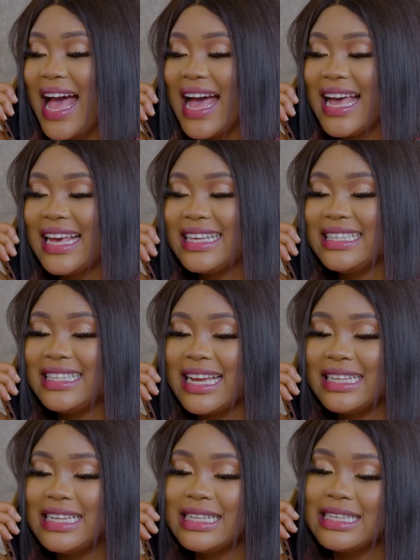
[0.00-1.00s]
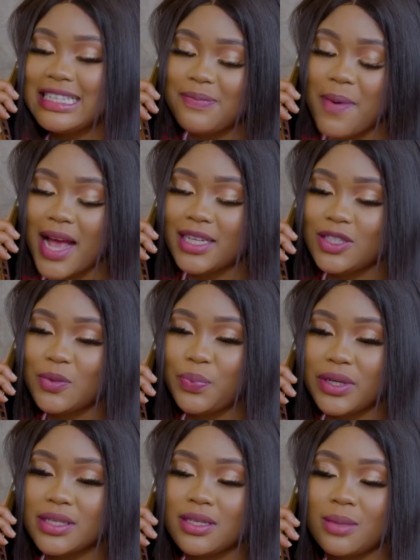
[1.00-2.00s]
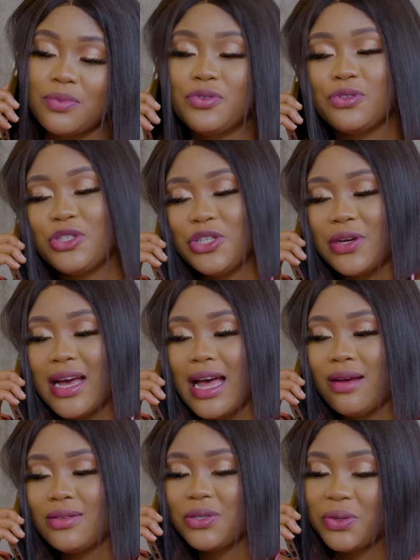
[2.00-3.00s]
I sent a dispatch to bring some food to your house,